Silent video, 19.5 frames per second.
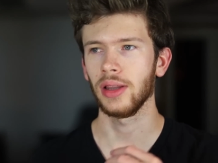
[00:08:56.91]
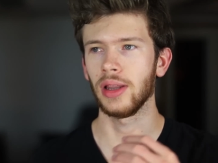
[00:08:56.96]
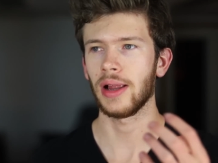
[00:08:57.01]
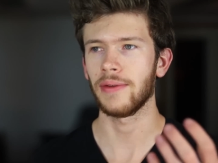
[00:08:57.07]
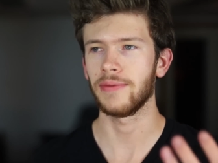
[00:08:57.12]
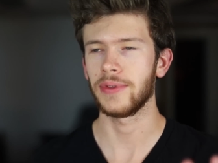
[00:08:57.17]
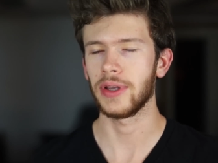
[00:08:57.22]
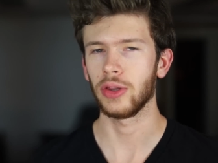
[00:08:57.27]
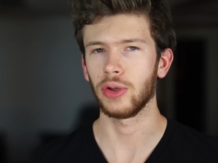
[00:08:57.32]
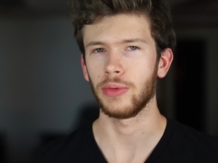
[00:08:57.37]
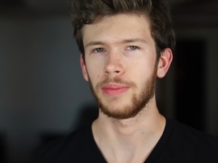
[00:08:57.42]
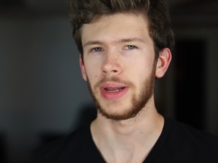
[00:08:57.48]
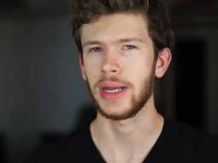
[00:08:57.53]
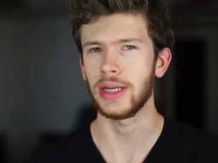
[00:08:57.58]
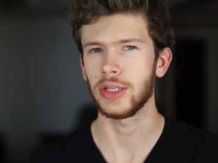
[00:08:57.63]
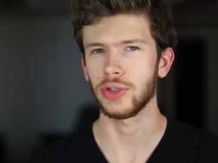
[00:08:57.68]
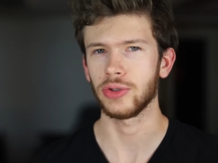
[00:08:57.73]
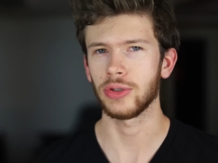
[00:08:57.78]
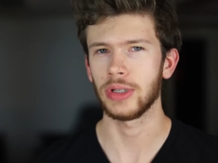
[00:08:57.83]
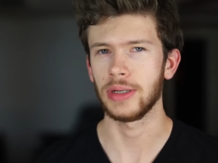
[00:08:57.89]
a lot of the other
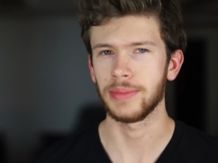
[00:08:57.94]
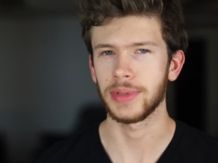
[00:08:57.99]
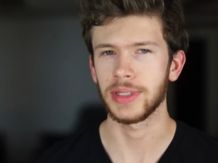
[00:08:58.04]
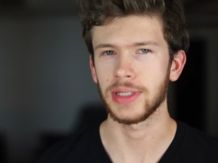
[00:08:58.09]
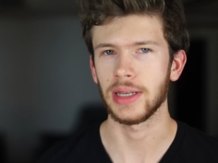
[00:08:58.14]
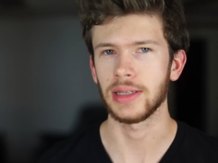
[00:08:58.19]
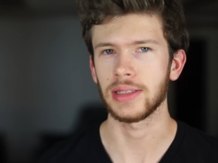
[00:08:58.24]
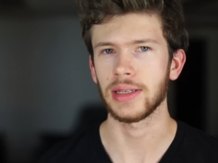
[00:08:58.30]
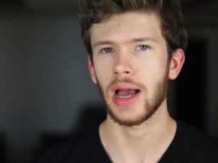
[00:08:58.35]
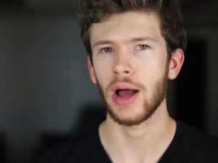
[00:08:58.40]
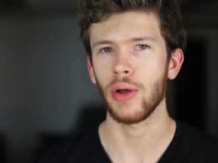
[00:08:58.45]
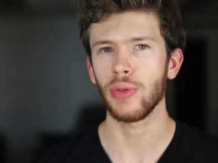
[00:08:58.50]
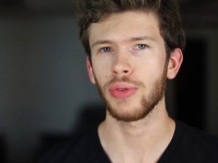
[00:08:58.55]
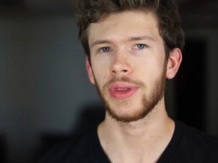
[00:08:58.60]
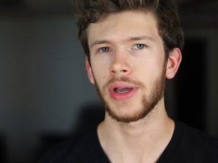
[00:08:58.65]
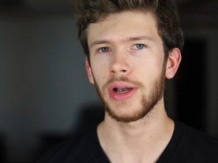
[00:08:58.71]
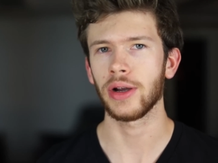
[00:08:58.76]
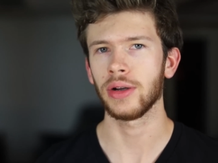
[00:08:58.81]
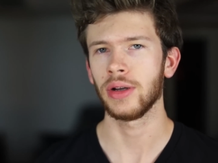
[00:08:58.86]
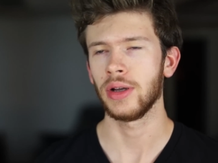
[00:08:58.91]
mainstream scents
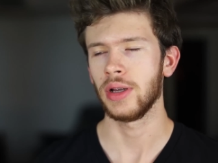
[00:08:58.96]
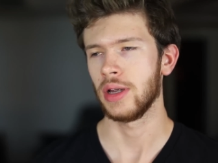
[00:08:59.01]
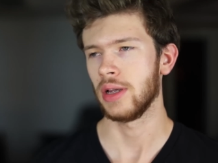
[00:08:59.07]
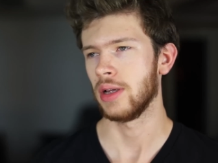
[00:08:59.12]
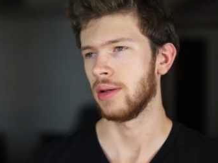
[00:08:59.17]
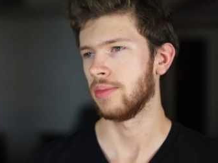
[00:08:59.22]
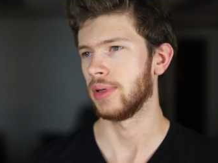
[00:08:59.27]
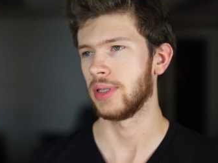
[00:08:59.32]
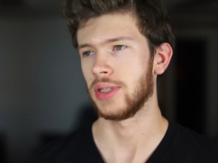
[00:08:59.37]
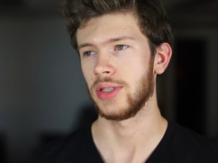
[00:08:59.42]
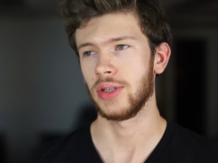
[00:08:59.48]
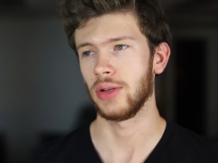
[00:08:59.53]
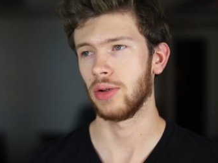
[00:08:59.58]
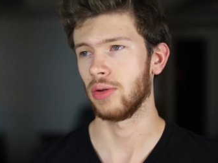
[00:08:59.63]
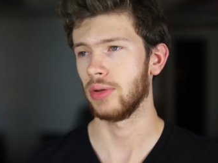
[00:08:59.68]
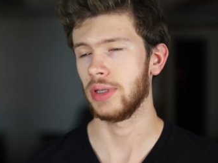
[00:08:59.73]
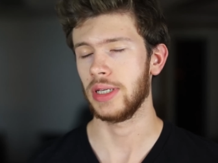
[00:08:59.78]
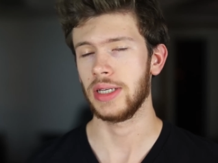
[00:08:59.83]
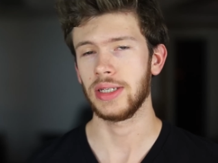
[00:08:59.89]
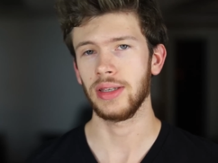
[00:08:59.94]
out there, but
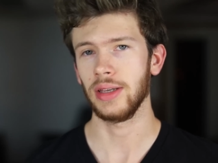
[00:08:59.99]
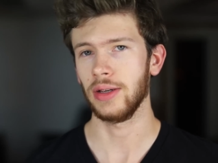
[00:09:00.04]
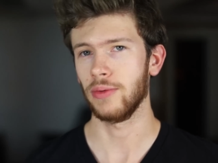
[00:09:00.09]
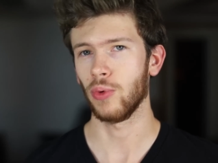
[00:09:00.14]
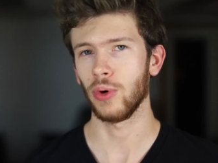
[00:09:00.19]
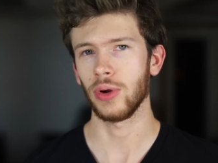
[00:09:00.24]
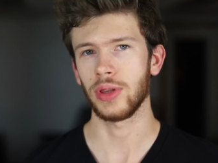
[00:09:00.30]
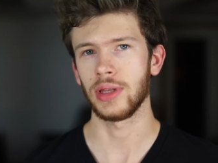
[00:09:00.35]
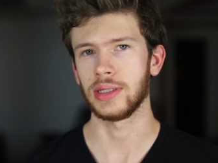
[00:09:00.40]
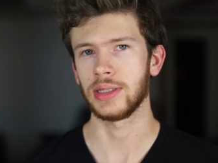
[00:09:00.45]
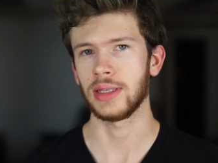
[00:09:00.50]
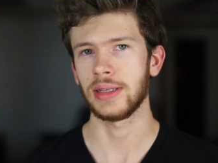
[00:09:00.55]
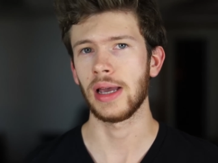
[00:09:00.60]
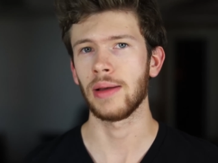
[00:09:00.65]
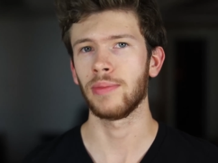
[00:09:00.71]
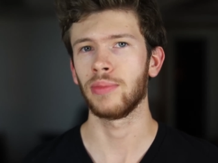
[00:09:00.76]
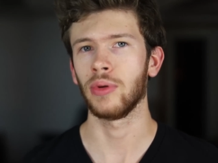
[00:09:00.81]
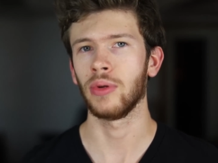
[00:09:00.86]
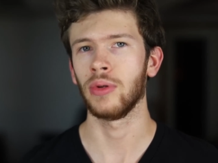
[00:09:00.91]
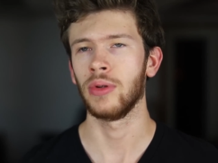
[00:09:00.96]
still easily worth a
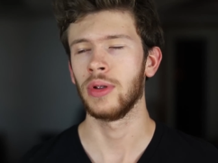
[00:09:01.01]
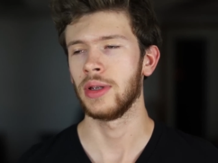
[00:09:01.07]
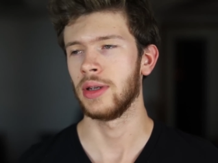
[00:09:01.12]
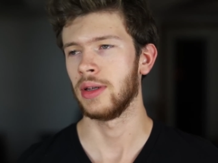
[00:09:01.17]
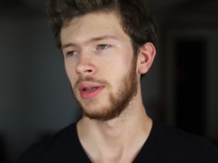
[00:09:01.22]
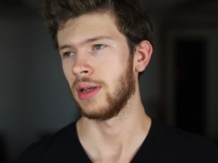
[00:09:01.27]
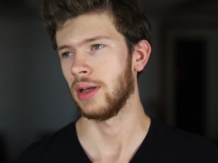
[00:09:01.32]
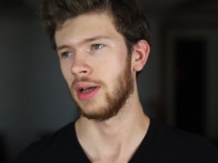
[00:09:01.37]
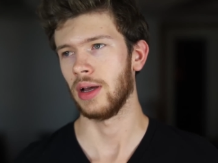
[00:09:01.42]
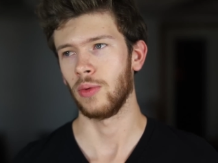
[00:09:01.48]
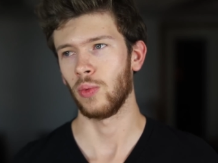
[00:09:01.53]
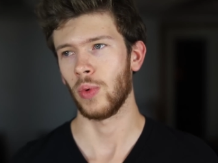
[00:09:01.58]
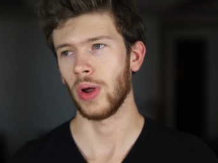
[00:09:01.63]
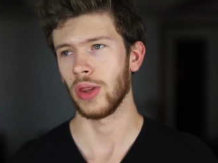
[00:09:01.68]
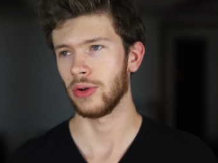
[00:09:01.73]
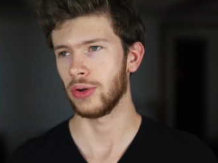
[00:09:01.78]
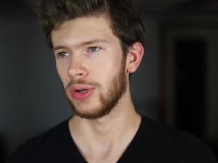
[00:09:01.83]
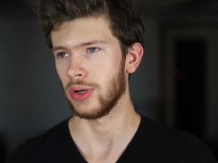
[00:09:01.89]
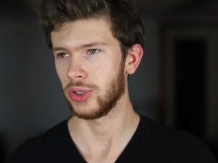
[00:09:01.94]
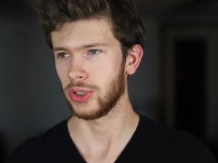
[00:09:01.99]
sample. Uh,
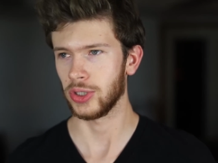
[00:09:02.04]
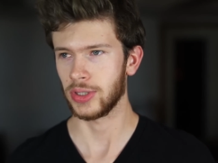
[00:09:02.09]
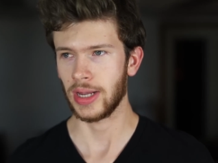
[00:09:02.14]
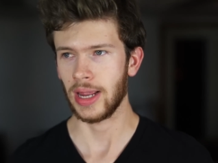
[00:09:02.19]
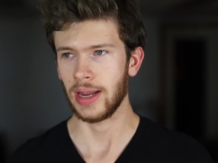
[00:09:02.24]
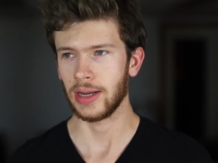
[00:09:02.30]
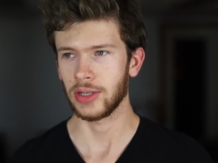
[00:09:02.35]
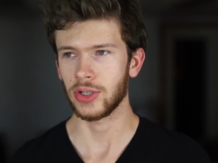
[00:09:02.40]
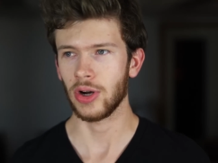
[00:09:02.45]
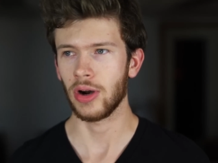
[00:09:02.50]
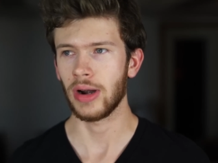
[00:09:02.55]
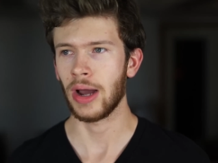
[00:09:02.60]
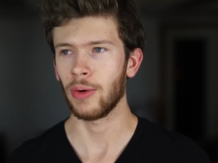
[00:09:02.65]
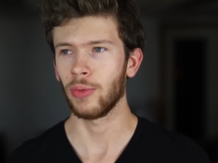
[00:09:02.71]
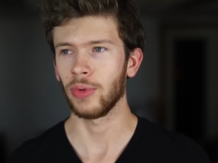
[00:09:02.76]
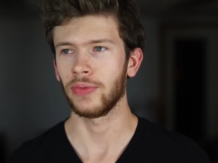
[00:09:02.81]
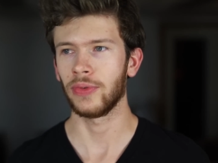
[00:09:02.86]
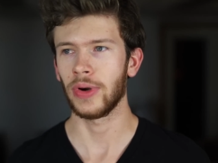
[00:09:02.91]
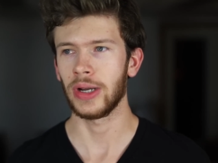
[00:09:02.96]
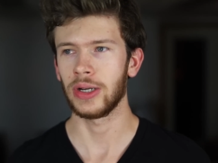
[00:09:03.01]
whether you're just getting started
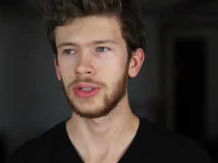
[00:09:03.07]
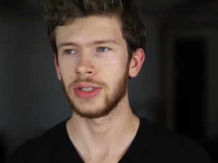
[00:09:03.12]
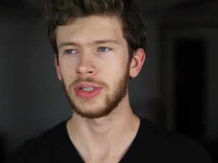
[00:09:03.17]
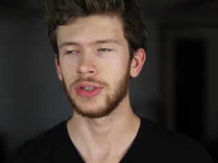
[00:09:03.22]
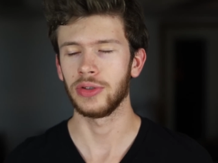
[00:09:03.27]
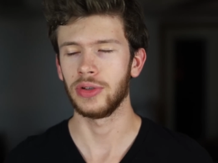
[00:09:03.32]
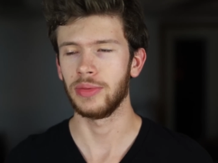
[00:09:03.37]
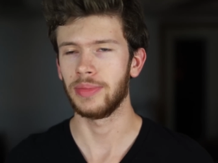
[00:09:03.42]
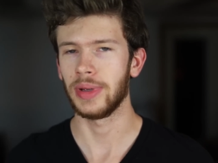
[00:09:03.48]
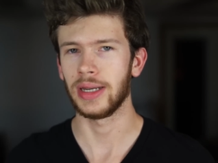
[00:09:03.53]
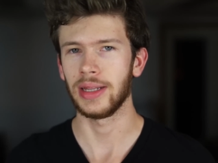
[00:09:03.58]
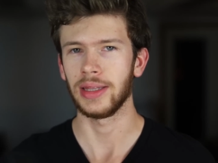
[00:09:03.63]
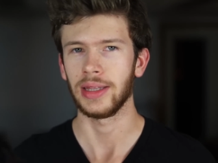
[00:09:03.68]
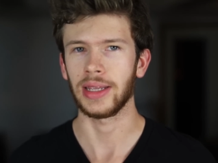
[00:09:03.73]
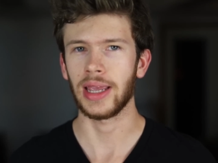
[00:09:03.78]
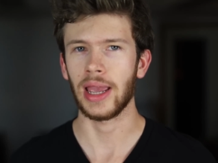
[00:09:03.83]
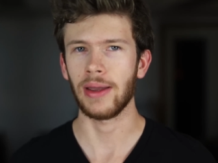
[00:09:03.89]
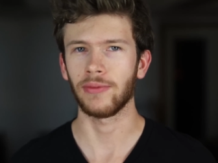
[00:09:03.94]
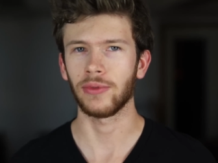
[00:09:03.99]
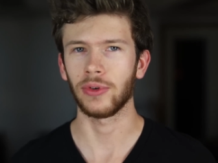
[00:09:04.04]
out with fragrances or you've been in
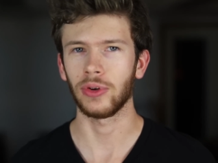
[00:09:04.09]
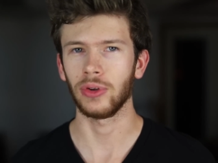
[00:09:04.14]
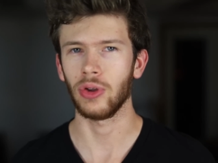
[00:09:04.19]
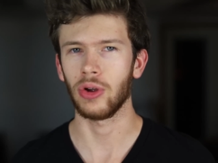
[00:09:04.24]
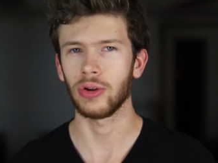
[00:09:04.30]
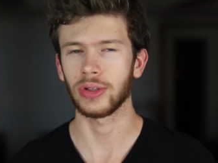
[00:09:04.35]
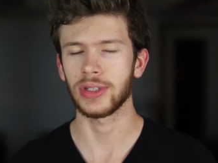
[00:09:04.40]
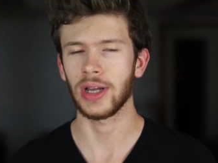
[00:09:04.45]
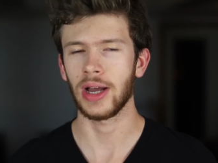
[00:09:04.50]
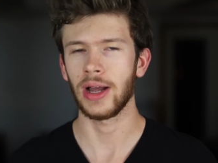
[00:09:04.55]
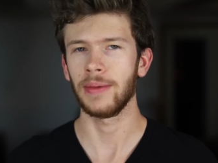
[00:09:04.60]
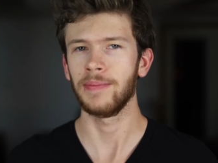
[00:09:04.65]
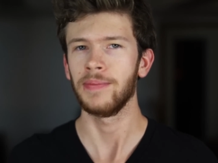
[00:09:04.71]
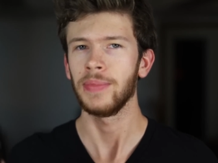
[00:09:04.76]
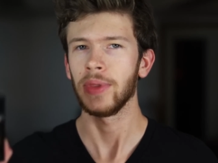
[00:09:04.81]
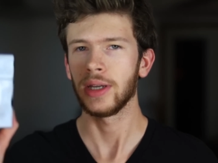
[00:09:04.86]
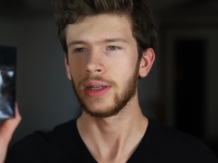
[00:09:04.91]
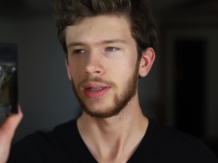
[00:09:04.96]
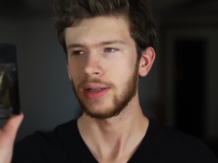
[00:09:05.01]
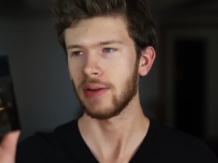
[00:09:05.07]
the game for a long time,
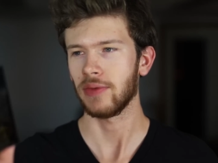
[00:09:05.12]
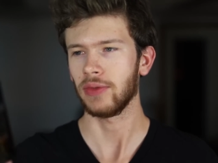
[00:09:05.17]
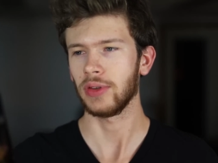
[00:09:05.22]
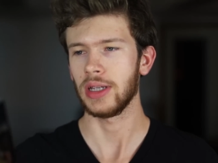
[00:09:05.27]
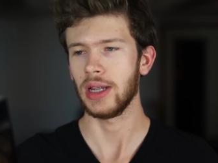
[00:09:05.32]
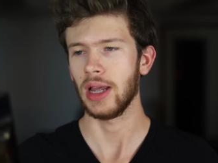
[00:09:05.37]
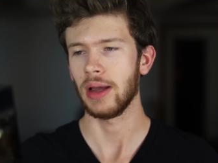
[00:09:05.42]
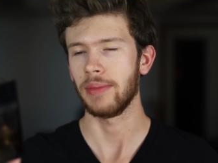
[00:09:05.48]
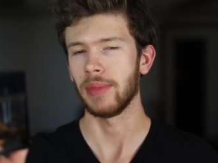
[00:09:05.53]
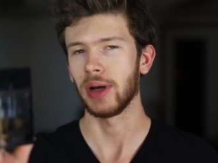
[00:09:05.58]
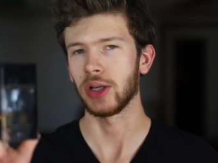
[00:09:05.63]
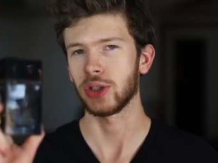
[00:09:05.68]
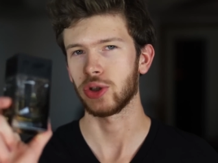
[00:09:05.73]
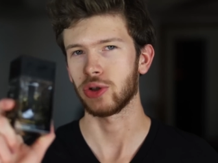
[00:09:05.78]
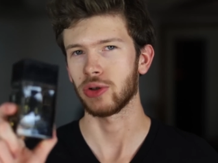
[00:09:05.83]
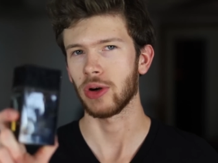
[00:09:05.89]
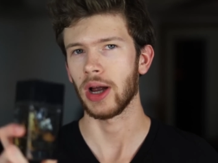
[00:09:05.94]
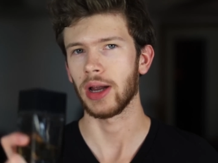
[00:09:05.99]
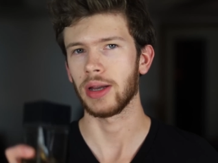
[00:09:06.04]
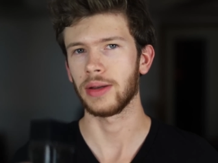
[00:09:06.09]
definitely a
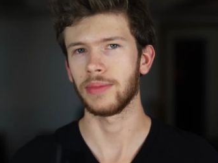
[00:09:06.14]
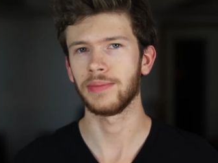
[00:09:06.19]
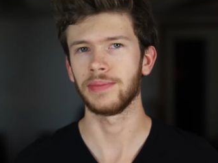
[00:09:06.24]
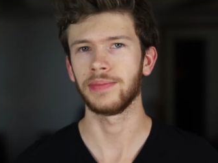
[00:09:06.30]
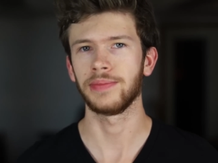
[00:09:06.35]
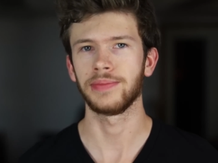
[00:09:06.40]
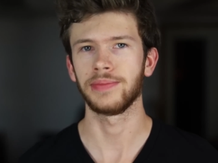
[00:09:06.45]
must try.